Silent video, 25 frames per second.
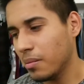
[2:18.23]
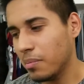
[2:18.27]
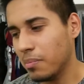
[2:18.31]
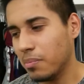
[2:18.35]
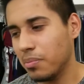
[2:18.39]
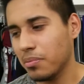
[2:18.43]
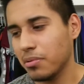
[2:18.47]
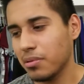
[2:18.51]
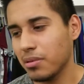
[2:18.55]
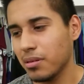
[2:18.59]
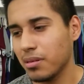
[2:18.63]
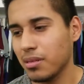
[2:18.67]

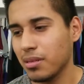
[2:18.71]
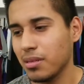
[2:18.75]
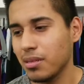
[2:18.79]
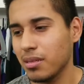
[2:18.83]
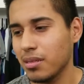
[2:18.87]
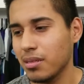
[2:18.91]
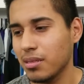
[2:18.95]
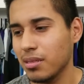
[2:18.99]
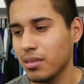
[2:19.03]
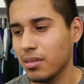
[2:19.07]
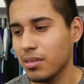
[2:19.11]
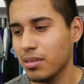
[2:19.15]
But
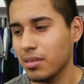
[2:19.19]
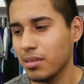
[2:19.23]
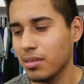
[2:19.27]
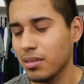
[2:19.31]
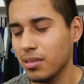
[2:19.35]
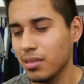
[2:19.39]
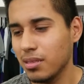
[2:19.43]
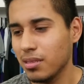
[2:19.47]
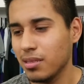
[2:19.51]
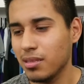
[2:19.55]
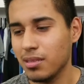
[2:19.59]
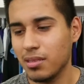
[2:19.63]

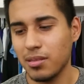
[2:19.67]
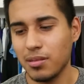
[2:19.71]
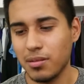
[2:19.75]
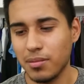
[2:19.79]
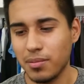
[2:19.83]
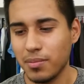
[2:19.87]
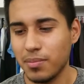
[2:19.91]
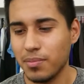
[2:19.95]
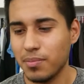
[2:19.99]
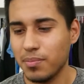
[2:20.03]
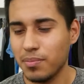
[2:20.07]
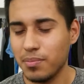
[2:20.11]

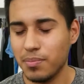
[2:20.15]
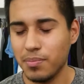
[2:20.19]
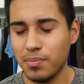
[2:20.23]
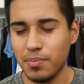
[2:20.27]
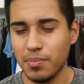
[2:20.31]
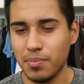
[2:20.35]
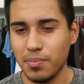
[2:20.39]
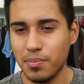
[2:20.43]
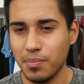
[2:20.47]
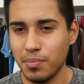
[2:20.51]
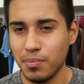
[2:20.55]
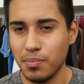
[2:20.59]
the
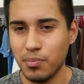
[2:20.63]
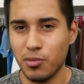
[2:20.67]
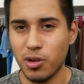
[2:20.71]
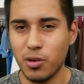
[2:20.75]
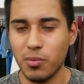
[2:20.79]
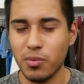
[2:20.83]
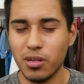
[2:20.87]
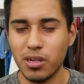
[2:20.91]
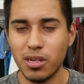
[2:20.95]
rubber